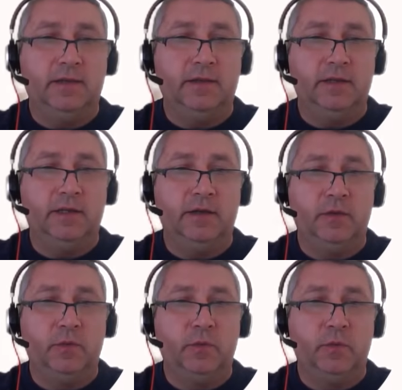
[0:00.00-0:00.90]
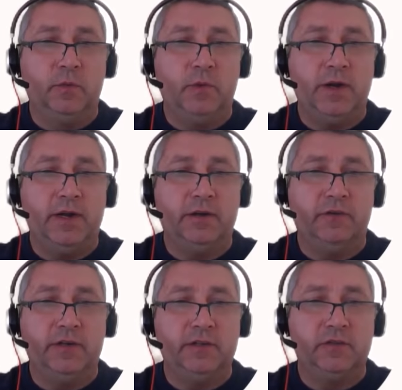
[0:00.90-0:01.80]

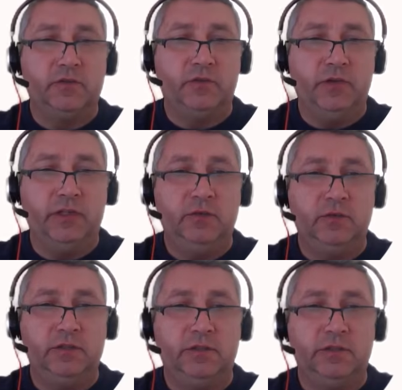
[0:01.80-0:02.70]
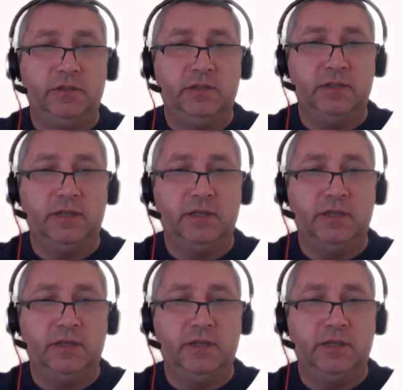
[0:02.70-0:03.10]
103 users,